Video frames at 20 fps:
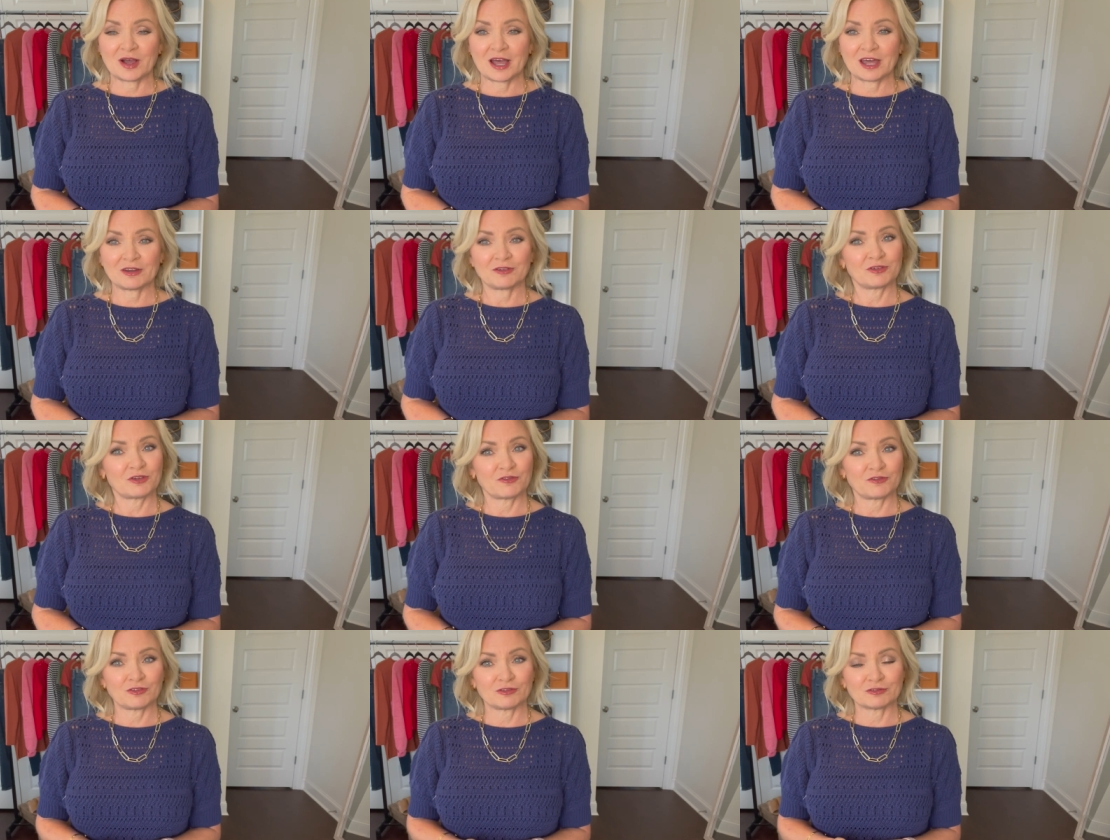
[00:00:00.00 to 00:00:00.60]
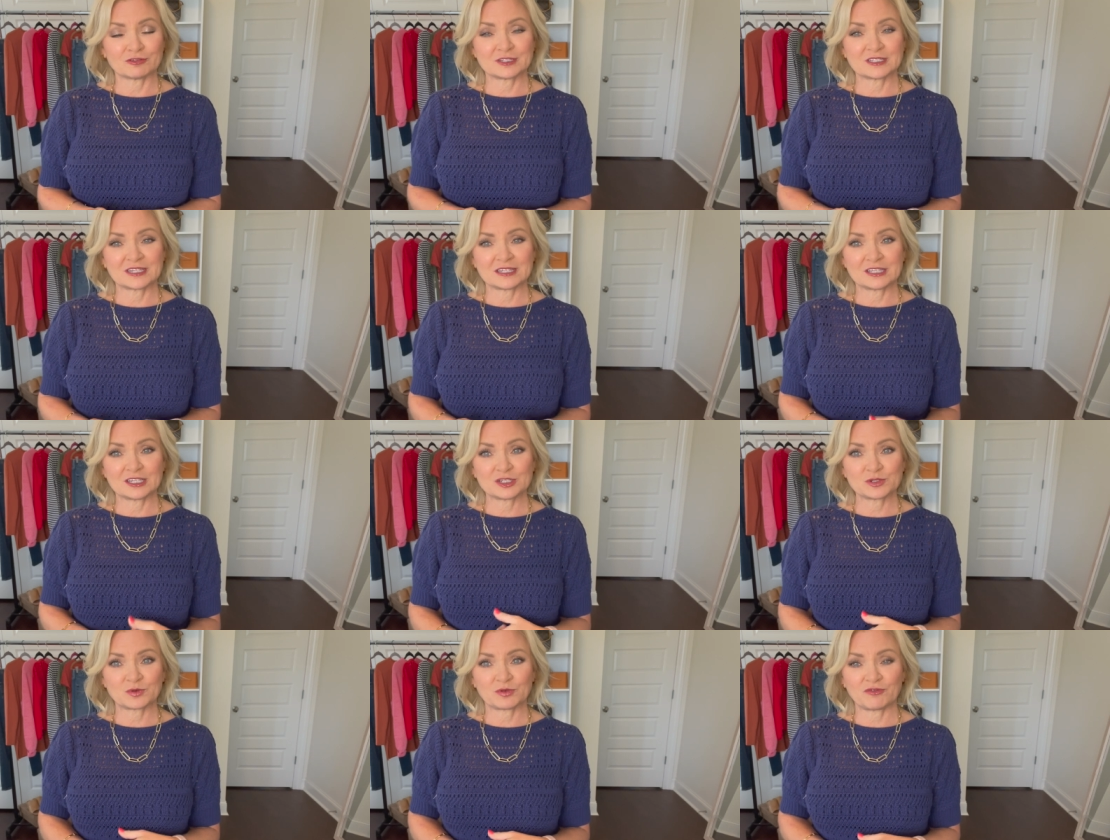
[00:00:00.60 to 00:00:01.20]
I don't know if you'll see
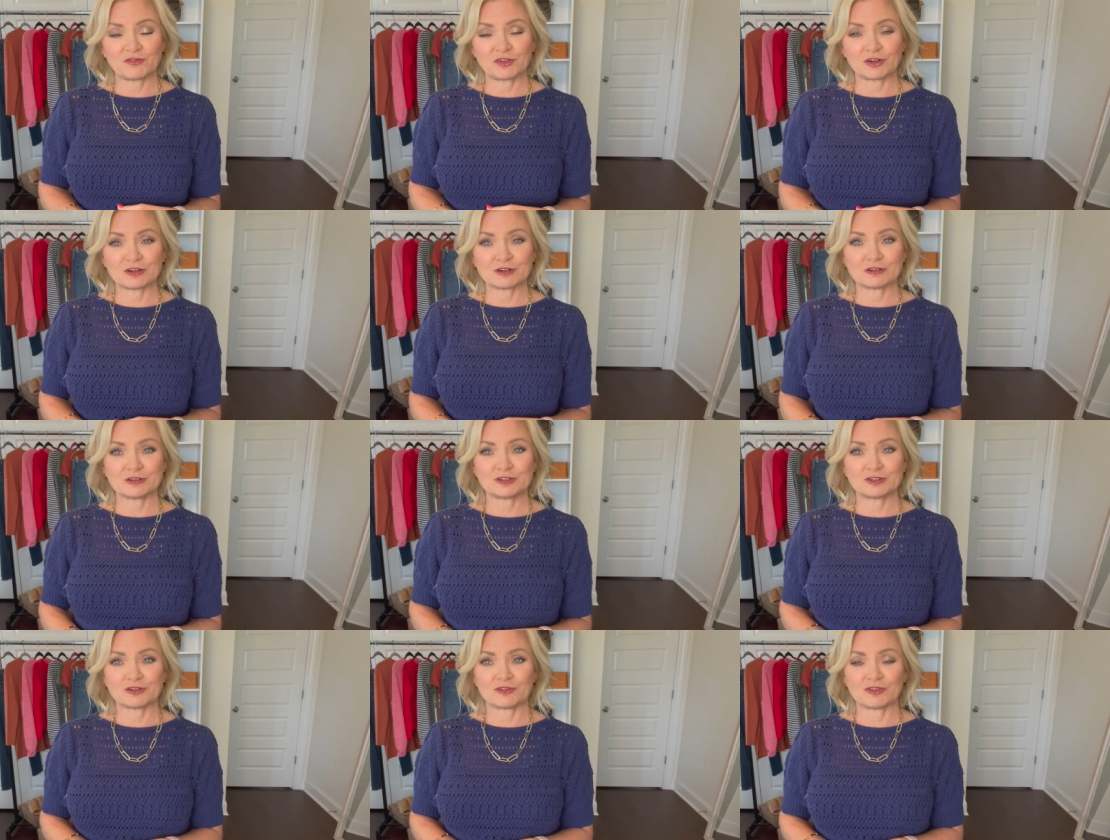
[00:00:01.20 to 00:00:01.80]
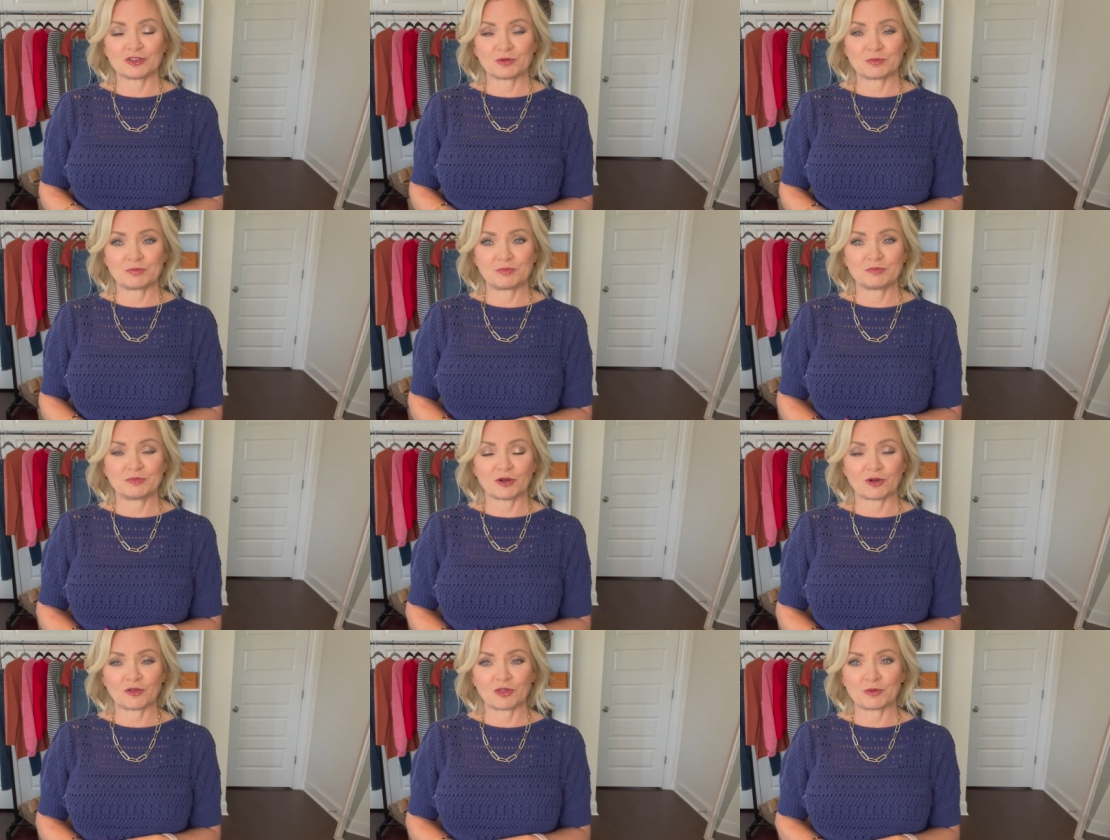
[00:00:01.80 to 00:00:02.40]
this one first or the
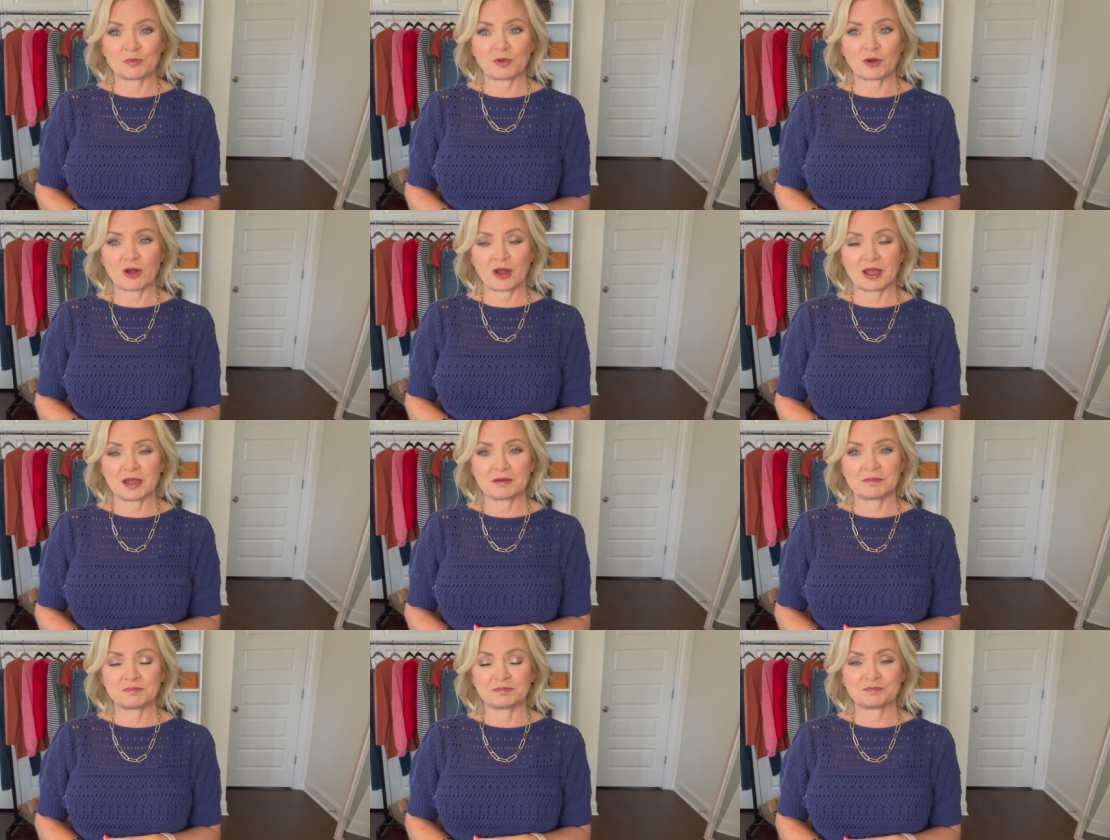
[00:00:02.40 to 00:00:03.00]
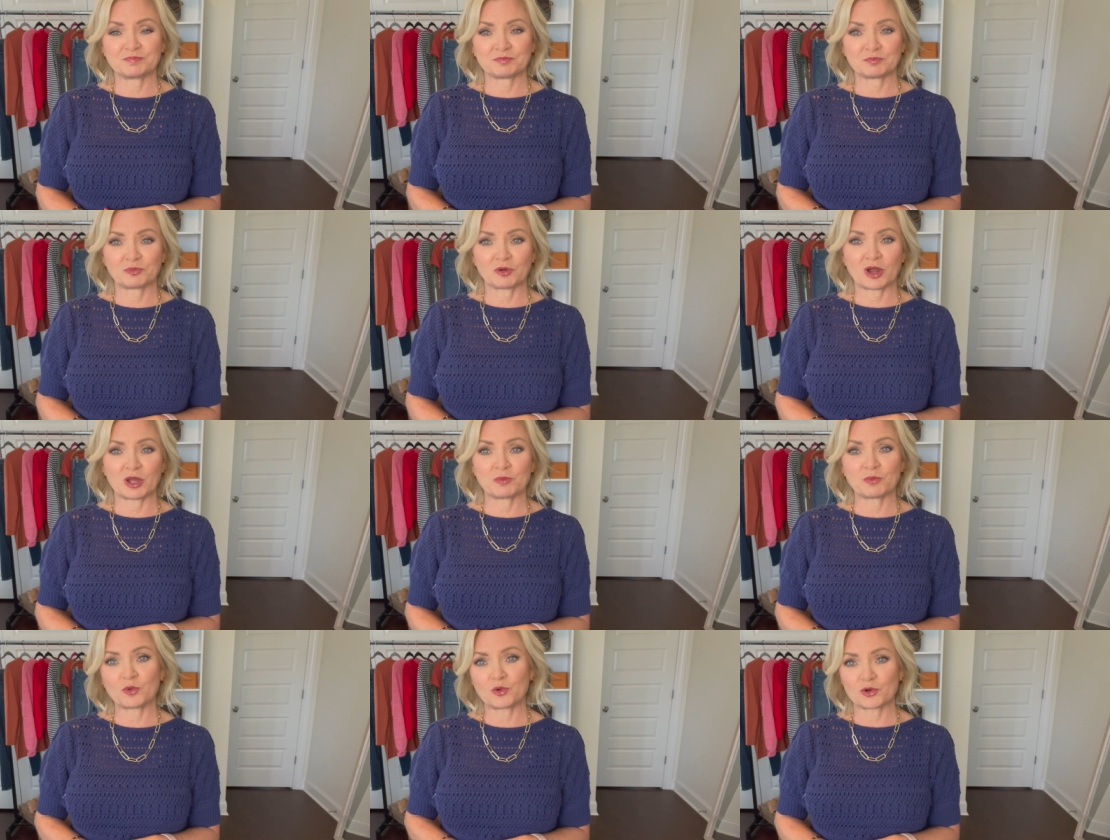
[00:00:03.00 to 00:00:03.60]
or the prime
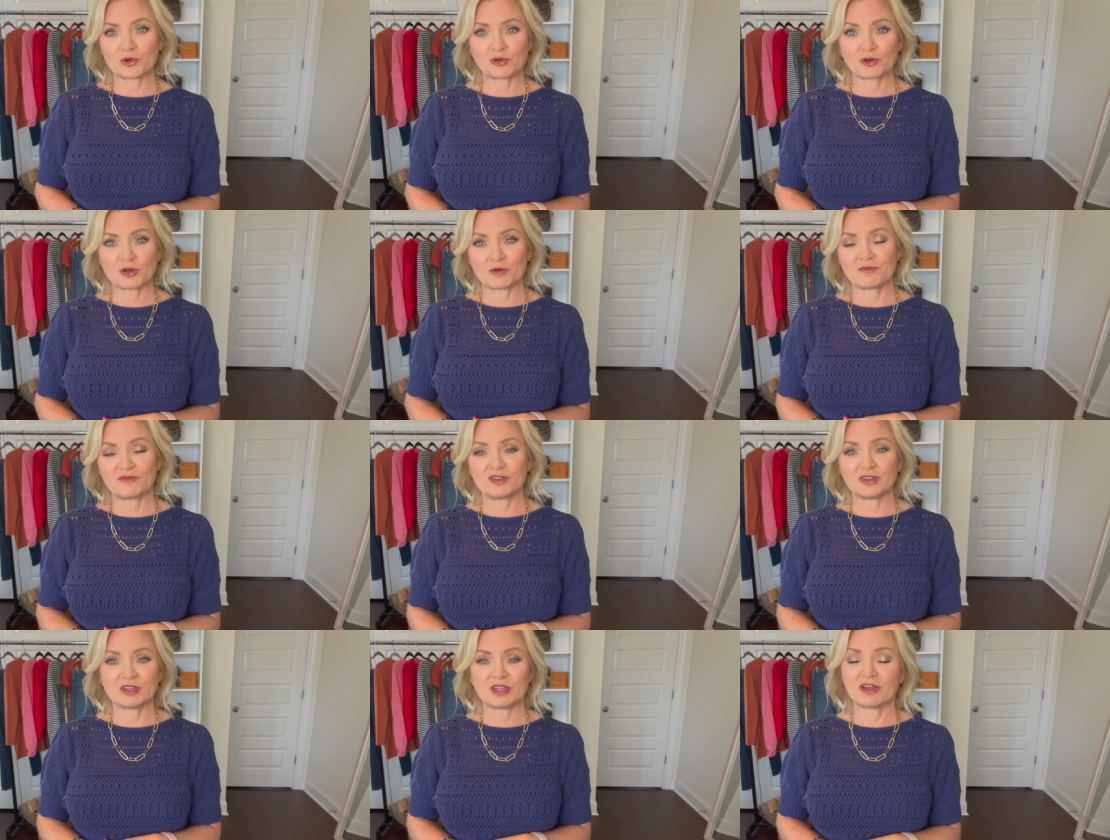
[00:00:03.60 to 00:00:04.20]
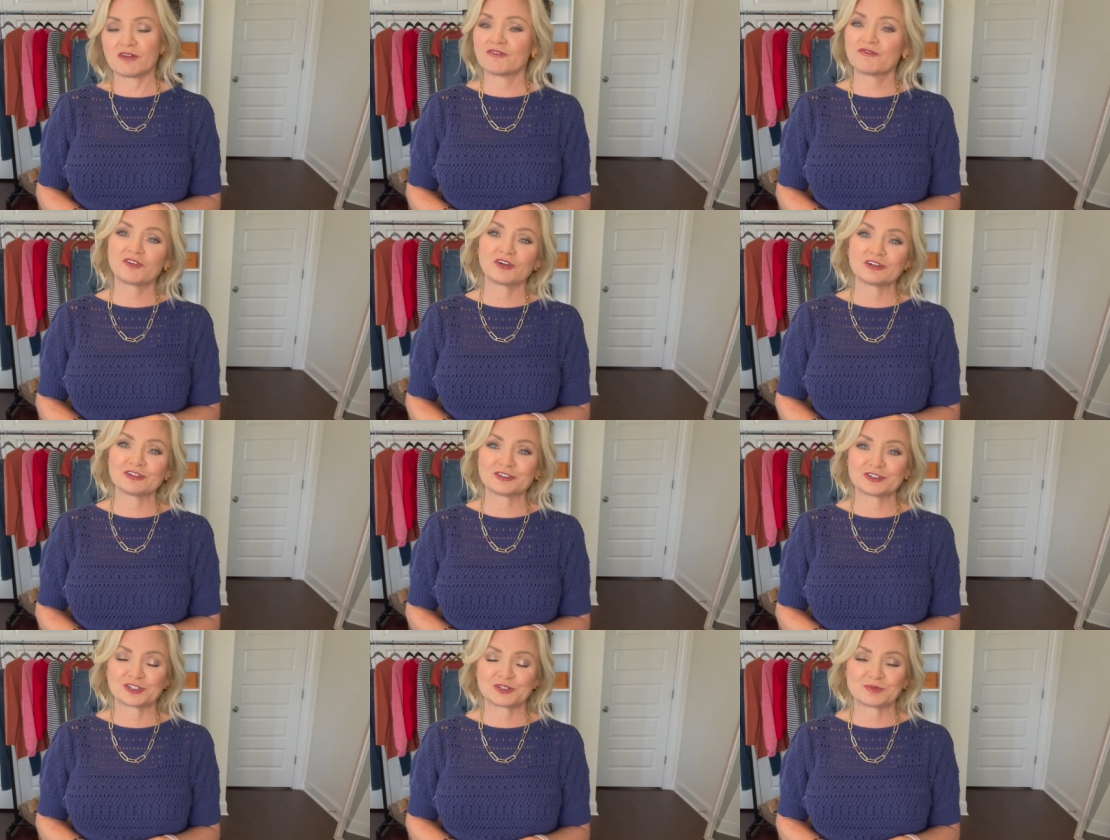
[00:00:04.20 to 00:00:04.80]
prime wardrobe video
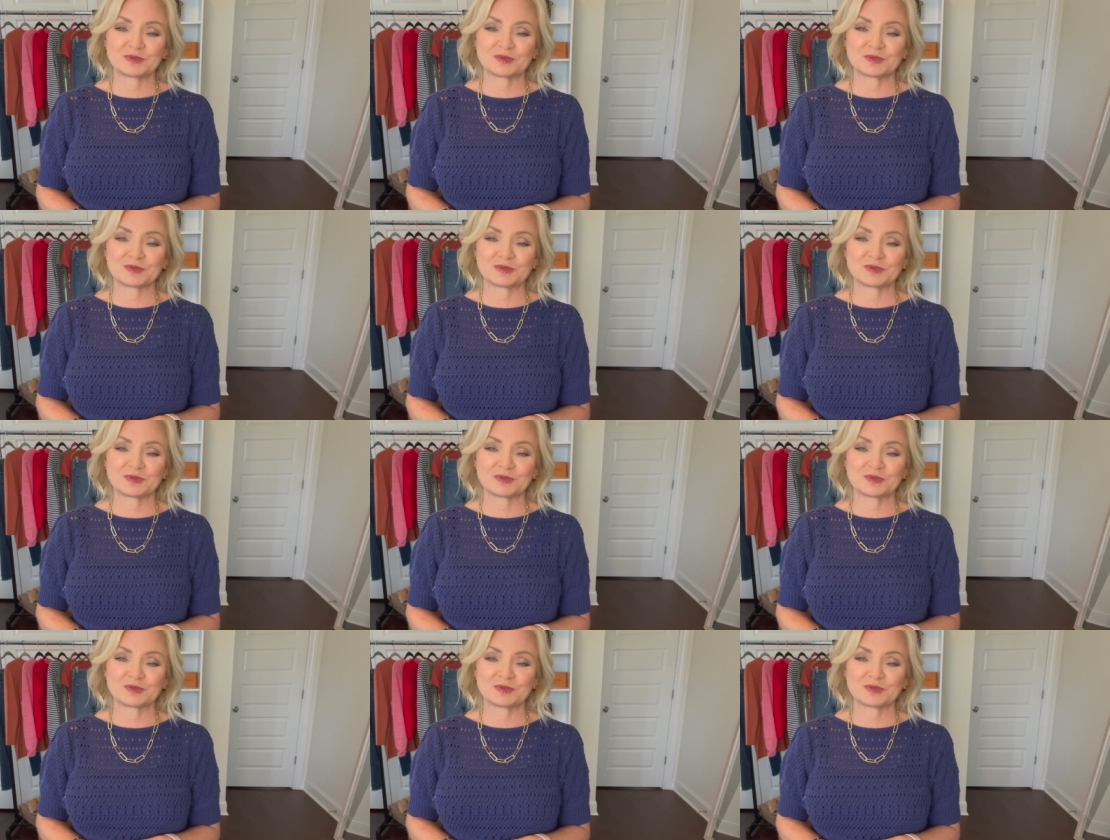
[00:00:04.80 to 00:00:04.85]
first,